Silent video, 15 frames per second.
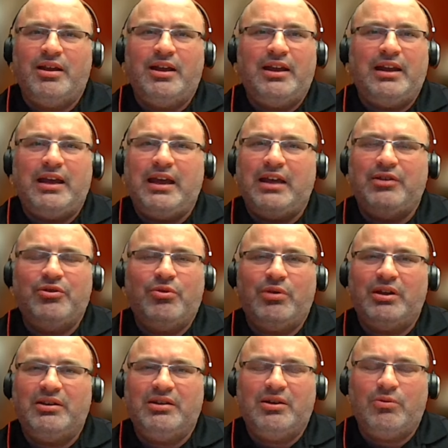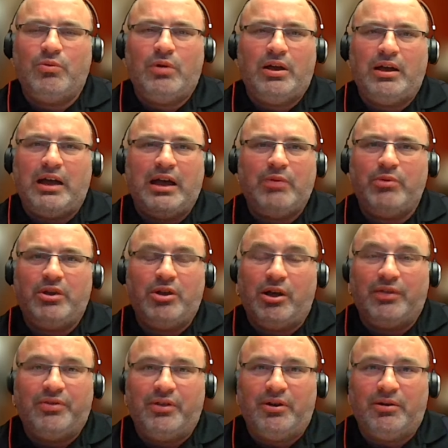and I had no idea what how we got
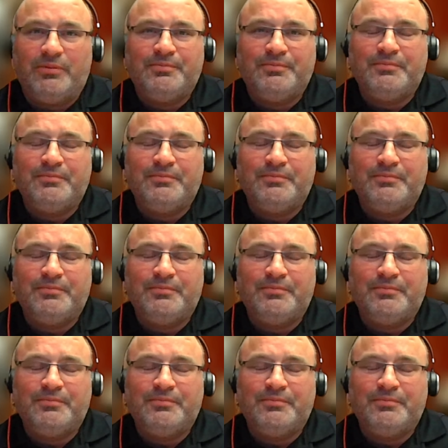there